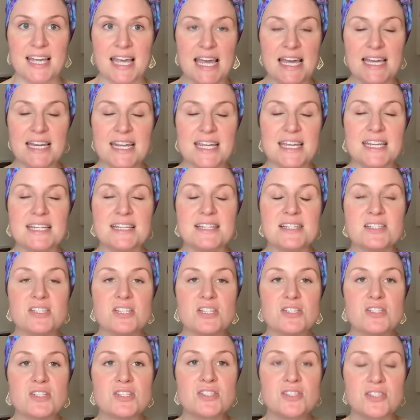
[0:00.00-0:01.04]
And it is
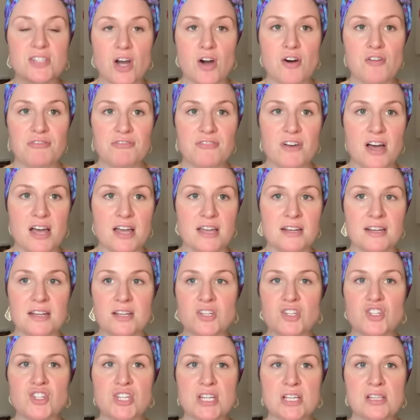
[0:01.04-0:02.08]
so fun.
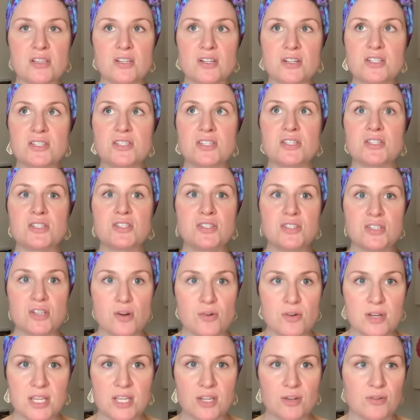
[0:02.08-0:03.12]
She looks
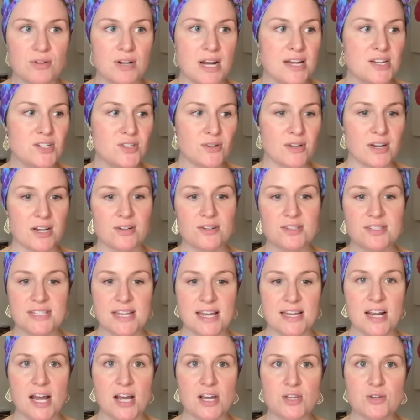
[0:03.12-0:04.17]
so cute. I don't
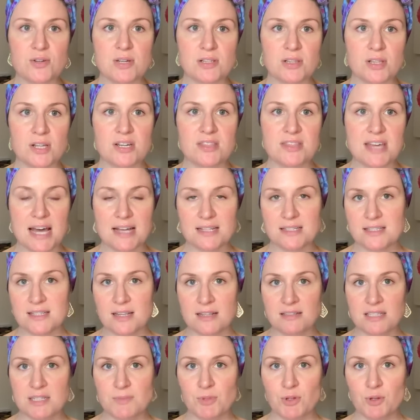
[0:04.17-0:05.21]
understand how you can look that
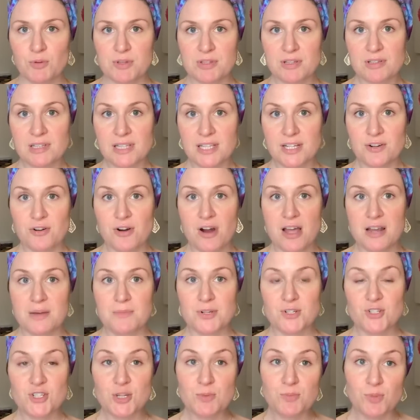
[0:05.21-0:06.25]
sensible with glitter on,
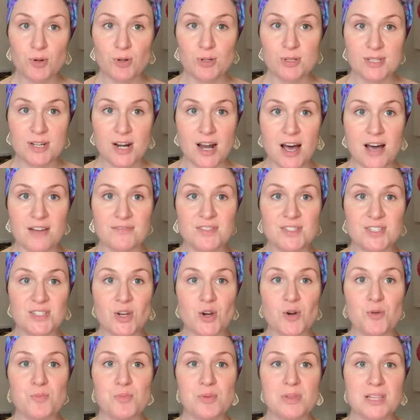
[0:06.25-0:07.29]
but she pulled it off.
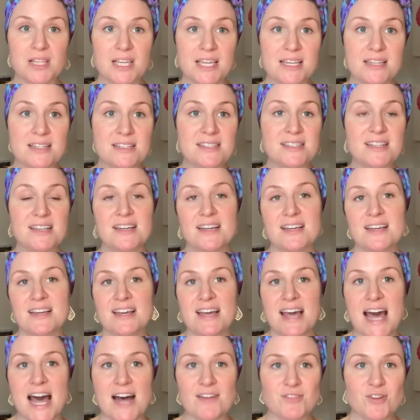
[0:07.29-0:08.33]
So please,
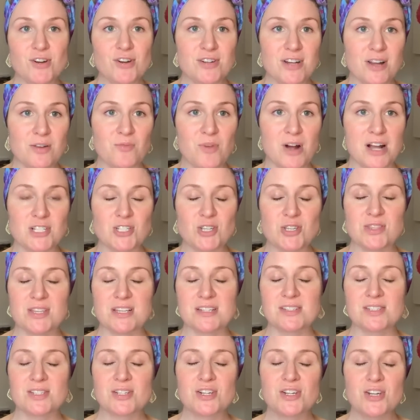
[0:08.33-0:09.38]
after you're done watching
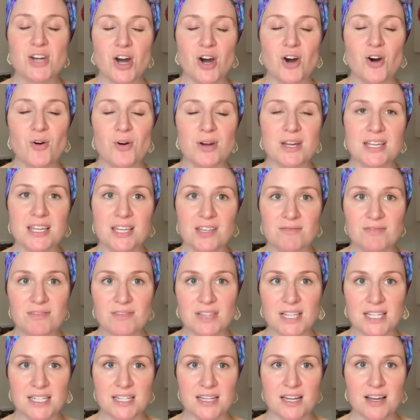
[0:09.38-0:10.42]
this, go give
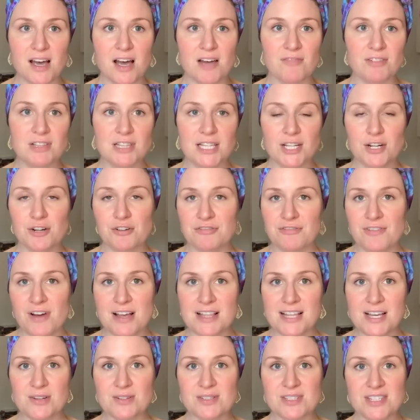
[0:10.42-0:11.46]
Linda of Glitter
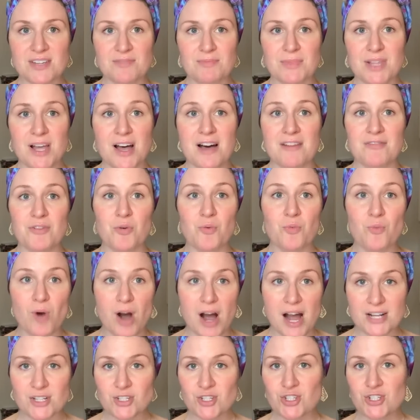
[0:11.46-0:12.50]
Fallout some love.
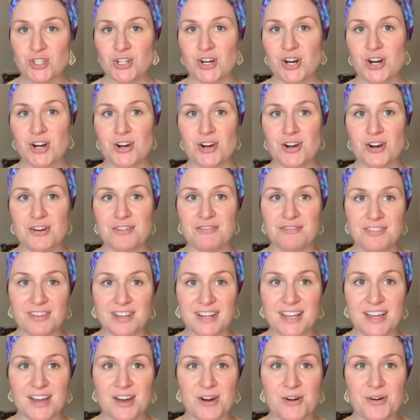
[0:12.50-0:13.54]
Watch her
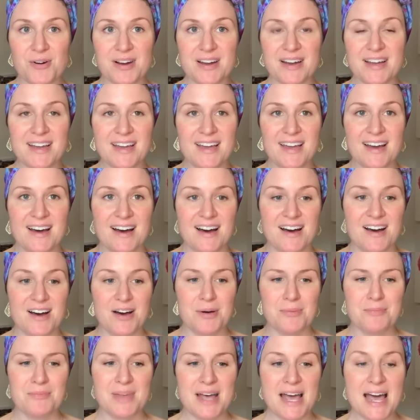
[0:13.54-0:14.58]
video.
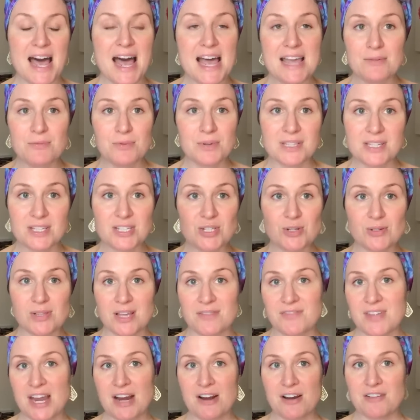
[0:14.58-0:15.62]
I really do
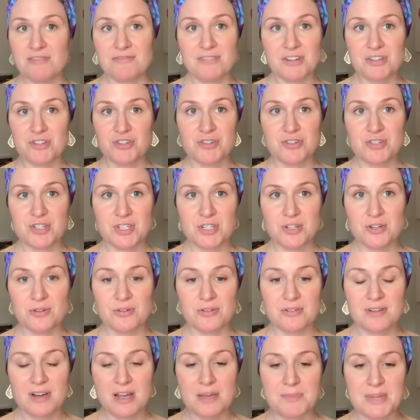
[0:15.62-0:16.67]
love Carrie Fisher
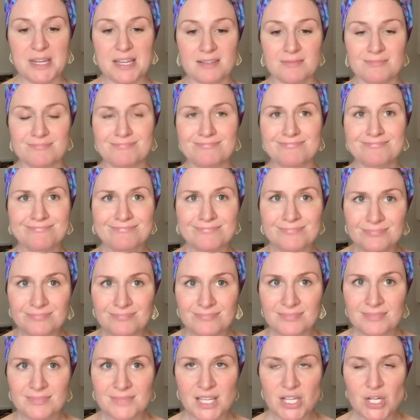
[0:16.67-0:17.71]
too. I mean,
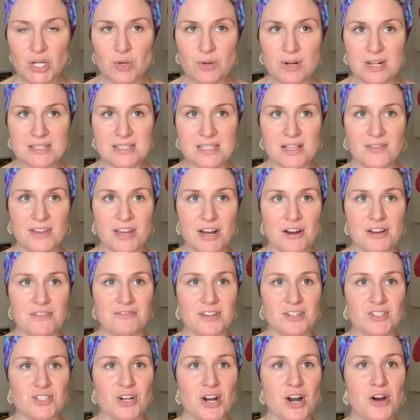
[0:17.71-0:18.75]
who doesn't love Carrie
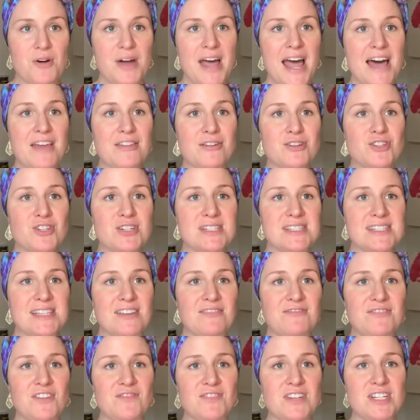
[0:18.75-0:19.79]
Fisher? Oh, Heather just
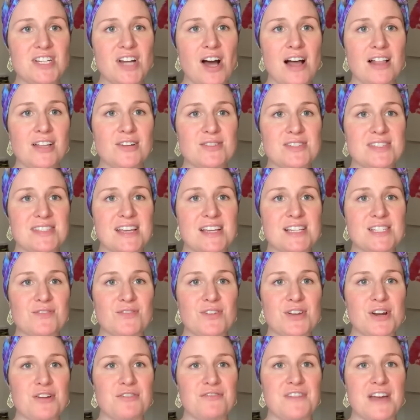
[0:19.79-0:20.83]
sent $50. Thanks
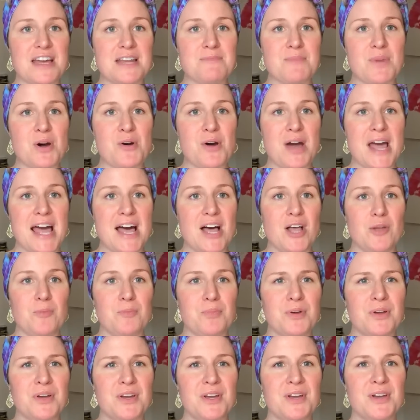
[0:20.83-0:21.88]
for your Venmo
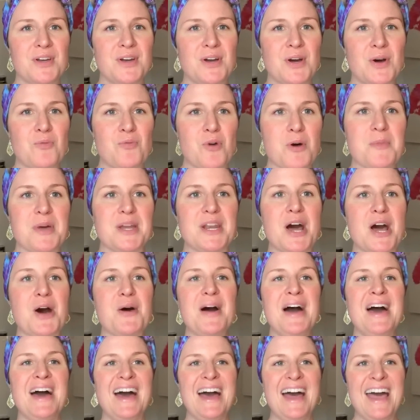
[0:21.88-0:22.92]
help, woman.
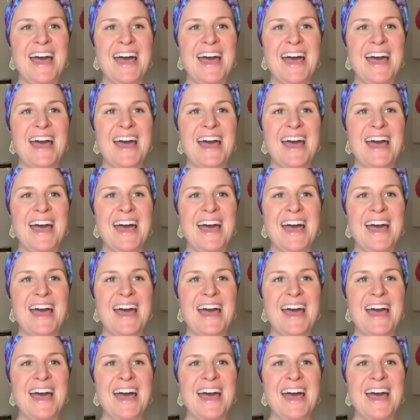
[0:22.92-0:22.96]
Oh,